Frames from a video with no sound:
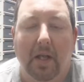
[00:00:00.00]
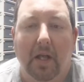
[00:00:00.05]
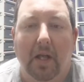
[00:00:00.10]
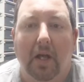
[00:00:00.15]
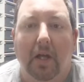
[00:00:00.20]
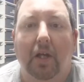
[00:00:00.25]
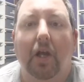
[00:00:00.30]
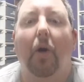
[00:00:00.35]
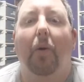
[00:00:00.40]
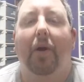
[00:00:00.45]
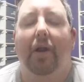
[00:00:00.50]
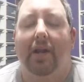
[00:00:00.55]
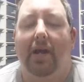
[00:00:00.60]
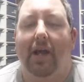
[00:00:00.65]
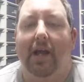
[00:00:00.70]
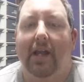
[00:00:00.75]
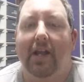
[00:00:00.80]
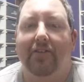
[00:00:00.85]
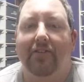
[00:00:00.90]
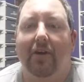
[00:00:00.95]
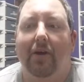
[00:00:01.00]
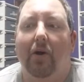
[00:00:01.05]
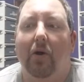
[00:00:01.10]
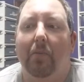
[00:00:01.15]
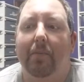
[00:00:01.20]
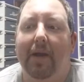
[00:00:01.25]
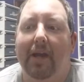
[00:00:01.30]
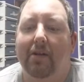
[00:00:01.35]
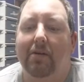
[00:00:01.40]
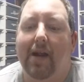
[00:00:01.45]
Coconut, it's a
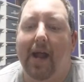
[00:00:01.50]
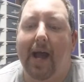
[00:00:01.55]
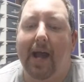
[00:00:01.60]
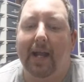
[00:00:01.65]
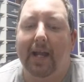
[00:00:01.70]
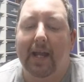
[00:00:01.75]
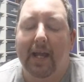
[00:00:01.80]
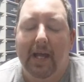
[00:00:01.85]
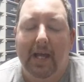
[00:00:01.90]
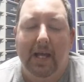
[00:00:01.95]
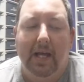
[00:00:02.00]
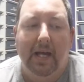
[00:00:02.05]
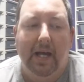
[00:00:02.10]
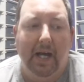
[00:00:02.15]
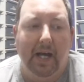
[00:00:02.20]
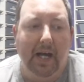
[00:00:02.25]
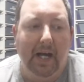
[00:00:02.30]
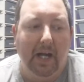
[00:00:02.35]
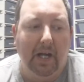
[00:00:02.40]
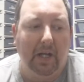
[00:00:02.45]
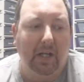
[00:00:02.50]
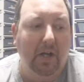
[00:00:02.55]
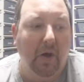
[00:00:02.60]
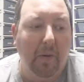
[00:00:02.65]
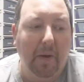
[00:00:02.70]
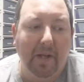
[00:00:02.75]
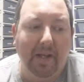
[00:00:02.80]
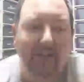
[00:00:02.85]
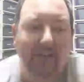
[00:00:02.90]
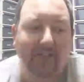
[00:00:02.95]
homemade rack.
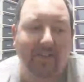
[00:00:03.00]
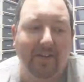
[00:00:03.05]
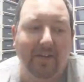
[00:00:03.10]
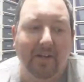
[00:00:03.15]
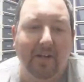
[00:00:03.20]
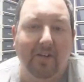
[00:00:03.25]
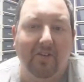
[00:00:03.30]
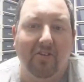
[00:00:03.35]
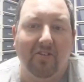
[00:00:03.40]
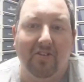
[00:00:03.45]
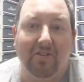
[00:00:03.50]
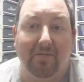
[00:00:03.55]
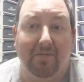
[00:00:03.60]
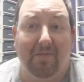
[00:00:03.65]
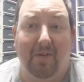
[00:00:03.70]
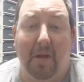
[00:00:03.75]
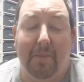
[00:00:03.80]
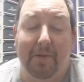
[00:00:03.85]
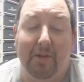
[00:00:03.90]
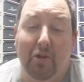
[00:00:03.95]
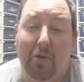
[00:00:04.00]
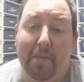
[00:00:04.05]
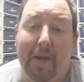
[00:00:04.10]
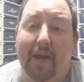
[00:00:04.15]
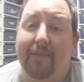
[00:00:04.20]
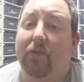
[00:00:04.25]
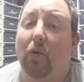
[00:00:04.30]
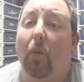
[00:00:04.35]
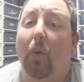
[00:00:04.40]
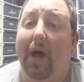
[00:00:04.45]
Coconut's good. Just I mean, you may have
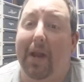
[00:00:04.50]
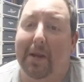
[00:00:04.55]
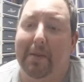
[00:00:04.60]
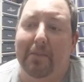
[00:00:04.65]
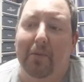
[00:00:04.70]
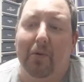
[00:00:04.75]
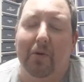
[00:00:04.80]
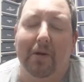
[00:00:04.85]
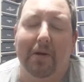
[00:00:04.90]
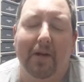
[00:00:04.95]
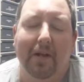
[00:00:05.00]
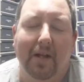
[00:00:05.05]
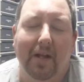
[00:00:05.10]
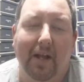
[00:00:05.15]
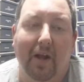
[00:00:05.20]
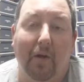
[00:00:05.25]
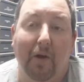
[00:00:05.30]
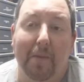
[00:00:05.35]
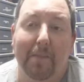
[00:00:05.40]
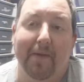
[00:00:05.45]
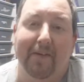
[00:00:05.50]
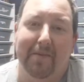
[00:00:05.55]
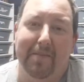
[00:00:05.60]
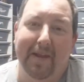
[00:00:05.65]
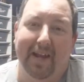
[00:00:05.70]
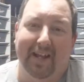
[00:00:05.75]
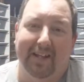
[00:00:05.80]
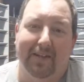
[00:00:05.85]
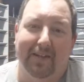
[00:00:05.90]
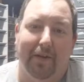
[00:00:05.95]
to wet it more, or you may have to make
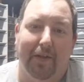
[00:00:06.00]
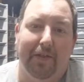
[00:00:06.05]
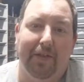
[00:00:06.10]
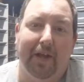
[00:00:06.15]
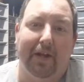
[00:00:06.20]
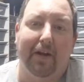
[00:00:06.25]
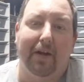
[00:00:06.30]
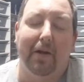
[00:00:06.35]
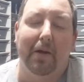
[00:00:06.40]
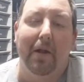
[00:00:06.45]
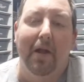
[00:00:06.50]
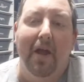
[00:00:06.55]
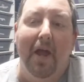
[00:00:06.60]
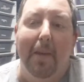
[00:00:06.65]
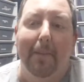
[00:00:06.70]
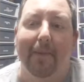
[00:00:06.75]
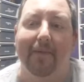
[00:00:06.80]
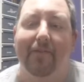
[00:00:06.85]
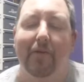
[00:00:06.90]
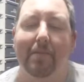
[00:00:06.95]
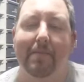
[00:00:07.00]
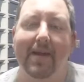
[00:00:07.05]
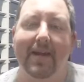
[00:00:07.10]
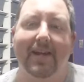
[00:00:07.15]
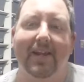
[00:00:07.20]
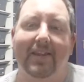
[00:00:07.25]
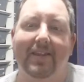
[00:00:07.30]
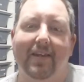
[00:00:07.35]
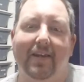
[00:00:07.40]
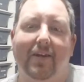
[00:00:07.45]
it a little thicker. But if you make
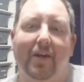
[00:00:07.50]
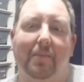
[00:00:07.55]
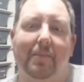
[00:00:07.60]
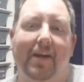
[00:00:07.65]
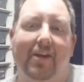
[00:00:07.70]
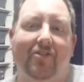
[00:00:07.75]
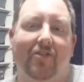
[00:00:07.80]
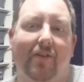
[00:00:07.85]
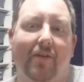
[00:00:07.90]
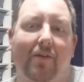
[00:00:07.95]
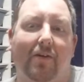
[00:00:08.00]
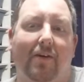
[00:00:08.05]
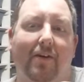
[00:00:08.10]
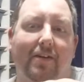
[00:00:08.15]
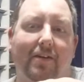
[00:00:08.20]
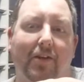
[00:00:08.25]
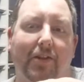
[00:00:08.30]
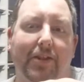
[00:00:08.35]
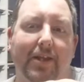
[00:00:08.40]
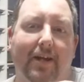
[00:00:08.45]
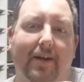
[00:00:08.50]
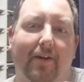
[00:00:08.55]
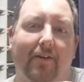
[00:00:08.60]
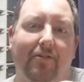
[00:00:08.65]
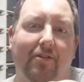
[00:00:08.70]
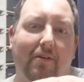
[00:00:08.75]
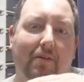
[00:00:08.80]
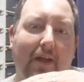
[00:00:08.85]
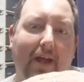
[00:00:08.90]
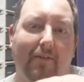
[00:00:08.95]
it thicker, make sure they're all a little thicker, so
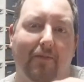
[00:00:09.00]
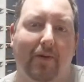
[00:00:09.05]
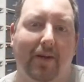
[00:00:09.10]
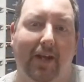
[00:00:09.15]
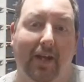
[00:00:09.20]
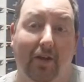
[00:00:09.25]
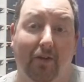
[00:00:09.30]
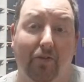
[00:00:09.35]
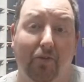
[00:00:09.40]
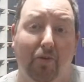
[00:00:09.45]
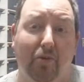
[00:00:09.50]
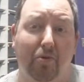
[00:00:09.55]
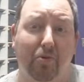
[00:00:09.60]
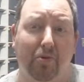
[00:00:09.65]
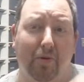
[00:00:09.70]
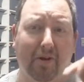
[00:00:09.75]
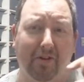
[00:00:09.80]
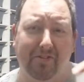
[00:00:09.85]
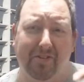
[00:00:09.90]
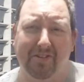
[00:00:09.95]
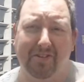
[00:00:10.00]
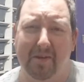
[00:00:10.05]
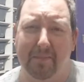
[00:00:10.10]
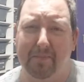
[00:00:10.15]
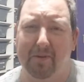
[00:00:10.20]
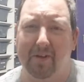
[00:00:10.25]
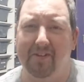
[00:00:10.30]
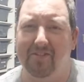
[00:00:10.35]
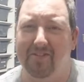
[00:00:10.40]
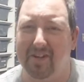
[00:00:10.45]
you don't have one getting too cool because the
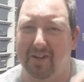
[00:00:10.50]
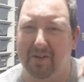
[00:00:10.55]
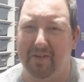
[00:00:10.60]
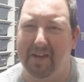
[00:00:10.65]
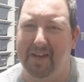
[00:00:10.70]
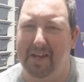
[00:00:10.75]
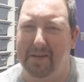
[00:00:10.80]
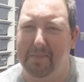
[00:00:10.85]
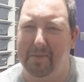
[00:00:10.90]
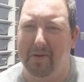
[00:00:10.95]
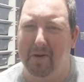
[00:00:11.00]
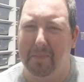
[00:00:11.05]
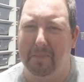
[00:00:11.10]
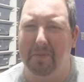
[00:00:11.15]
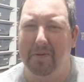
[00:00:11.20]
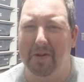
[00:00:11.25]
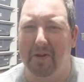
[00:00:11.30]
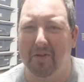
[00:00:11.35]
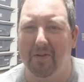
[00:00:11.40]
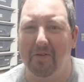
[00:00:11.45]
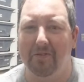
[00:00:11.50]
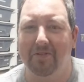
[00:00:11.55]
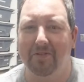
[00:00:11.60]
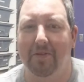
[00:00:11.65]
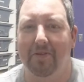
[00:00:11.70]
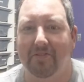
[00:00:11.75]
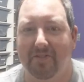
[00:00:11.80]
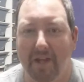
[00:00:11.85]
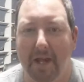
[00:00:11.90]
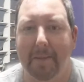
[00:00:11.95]
substrate's thicker. They need to be all pretty close to the
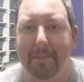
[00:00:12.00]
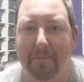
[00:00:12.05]
same.